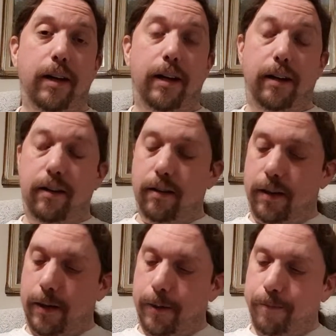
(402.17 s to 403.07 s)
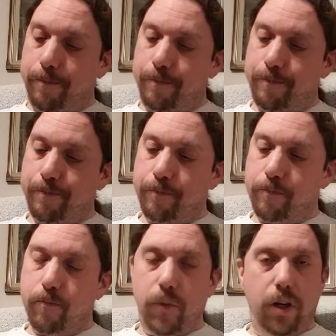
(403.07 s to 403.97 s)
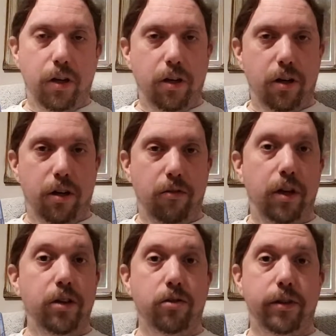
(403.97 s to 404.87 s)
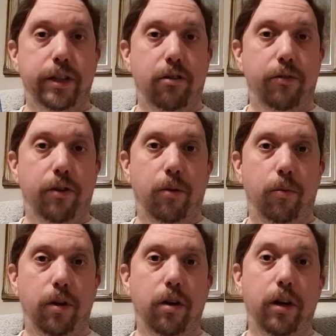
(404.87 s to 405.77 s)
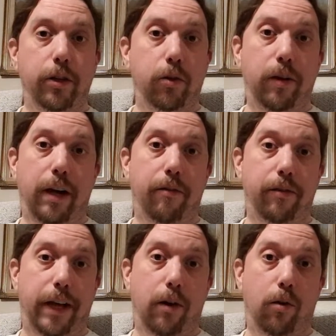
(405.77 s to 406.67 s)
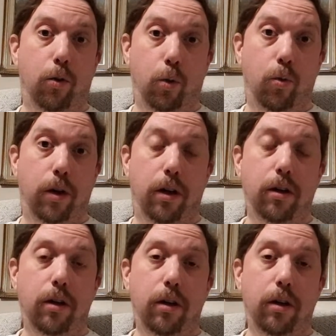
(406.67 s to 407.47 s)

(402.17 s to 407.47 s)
and I really enjoyed Terrifier 1. I do have now on order